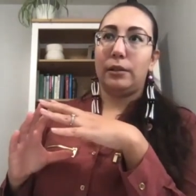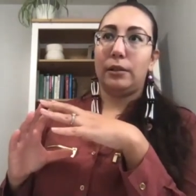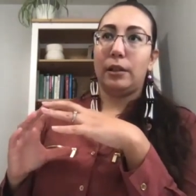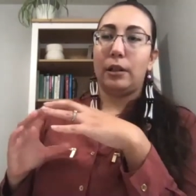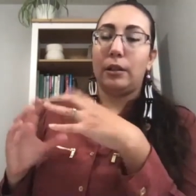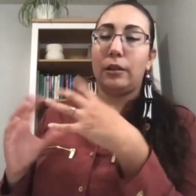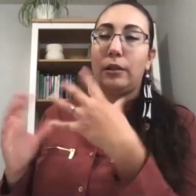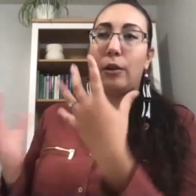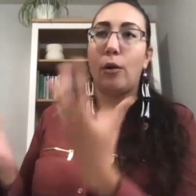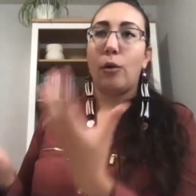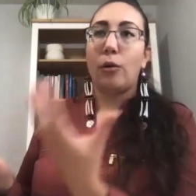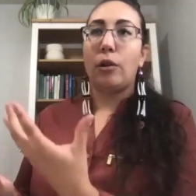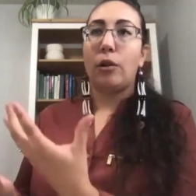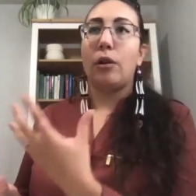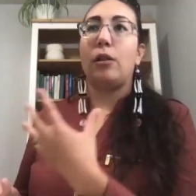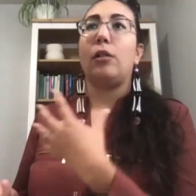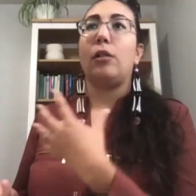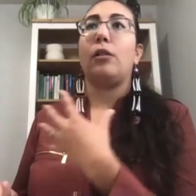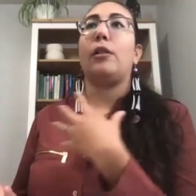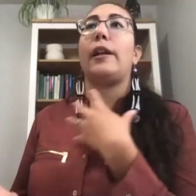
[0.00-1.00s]
the
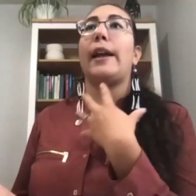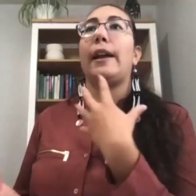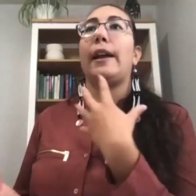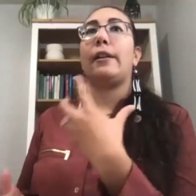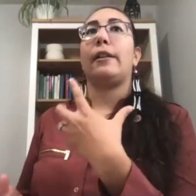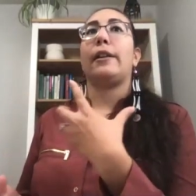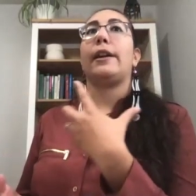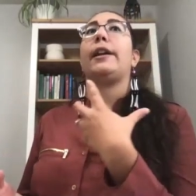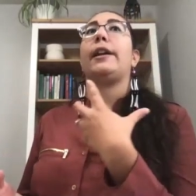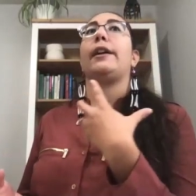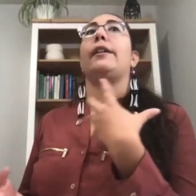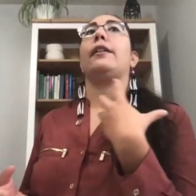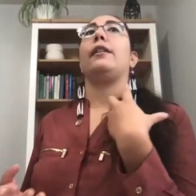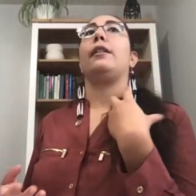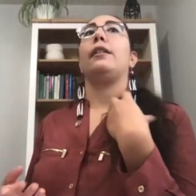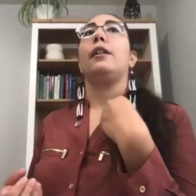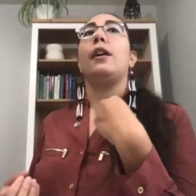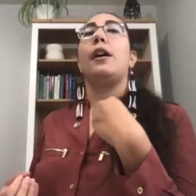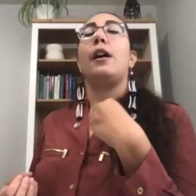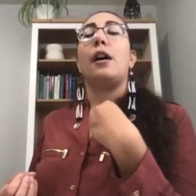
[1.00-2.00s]
local
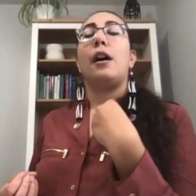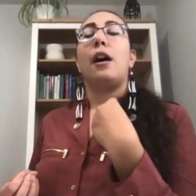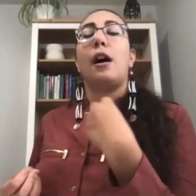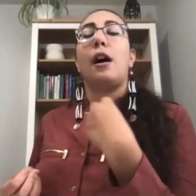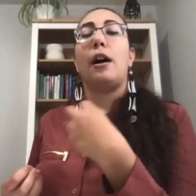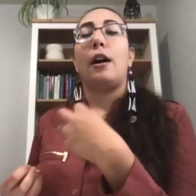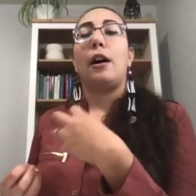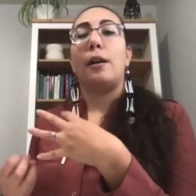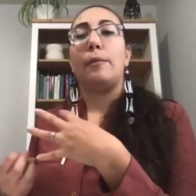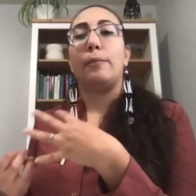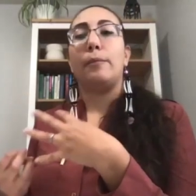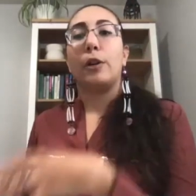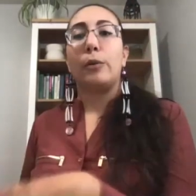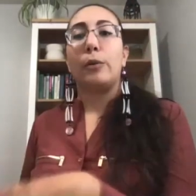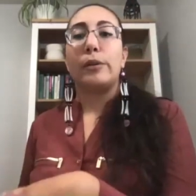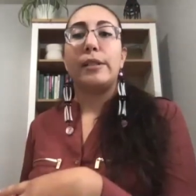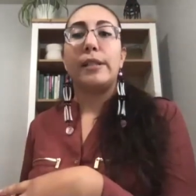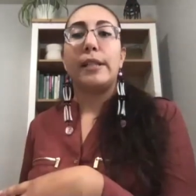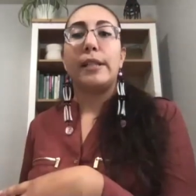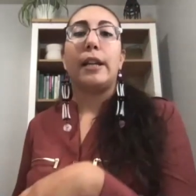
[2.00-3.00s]
area um,
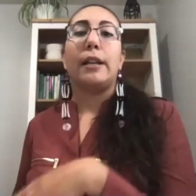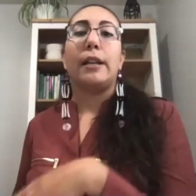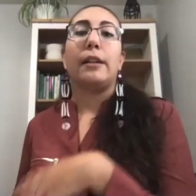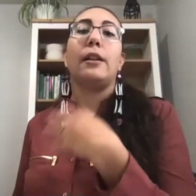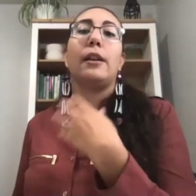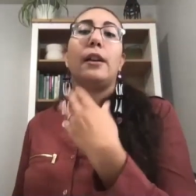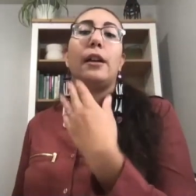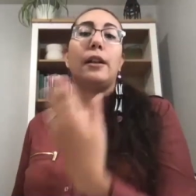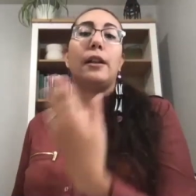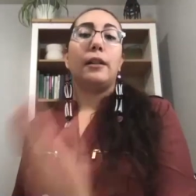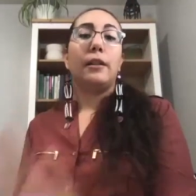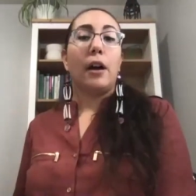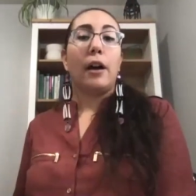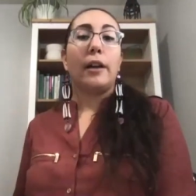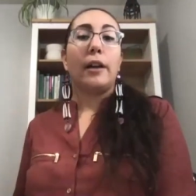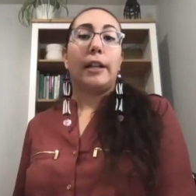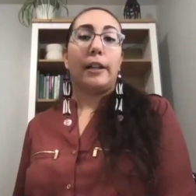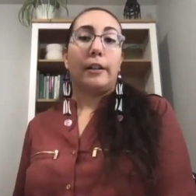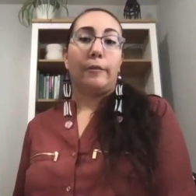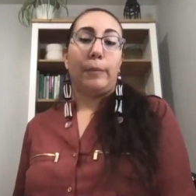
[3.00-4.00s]
cuisine,
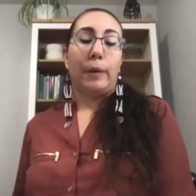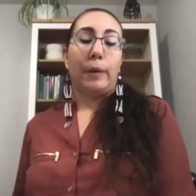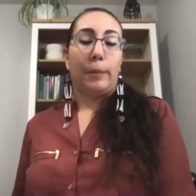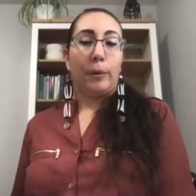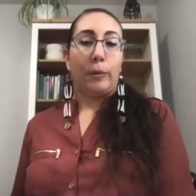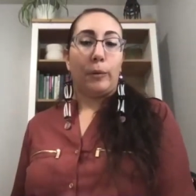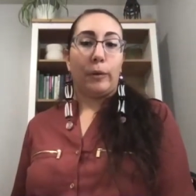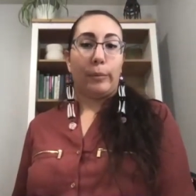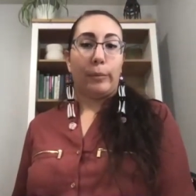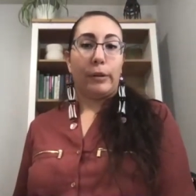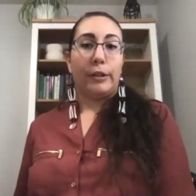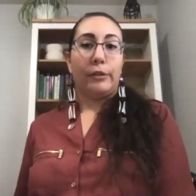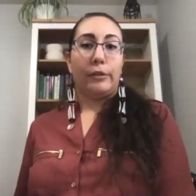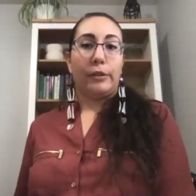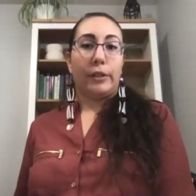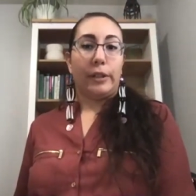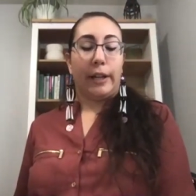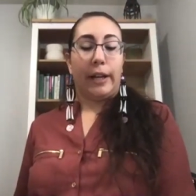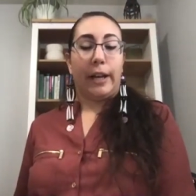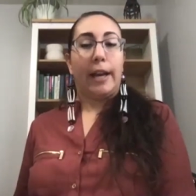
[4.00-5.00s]
non-native people were
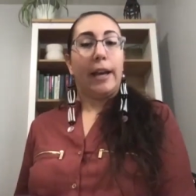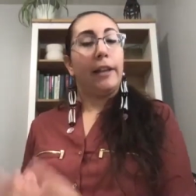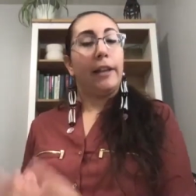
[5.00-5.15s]
producing it.